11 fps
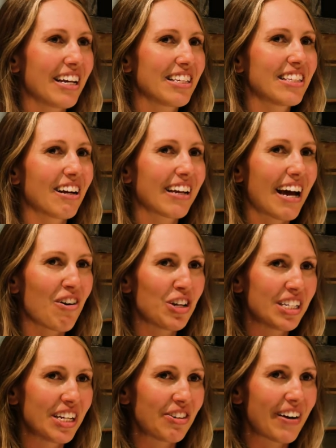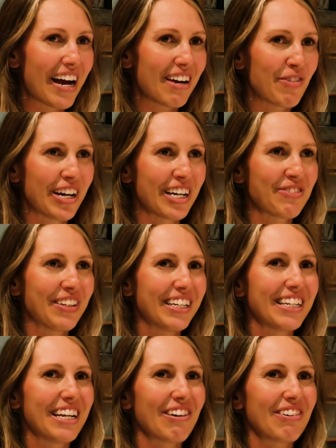I snuck out and did a ride. My husband
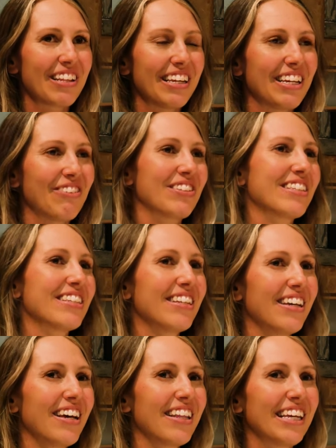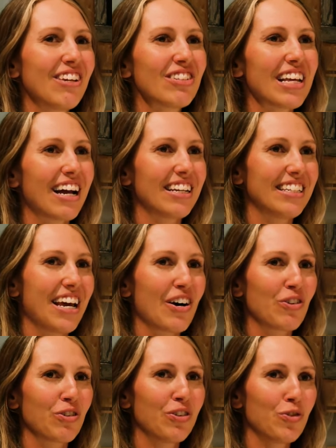didn't know. I think he was, I think he was out of
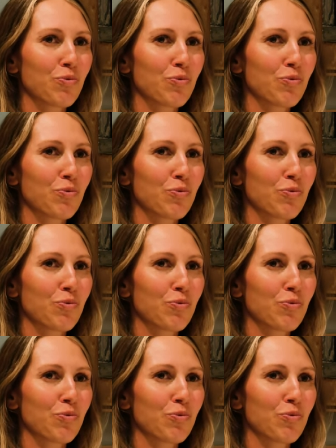town.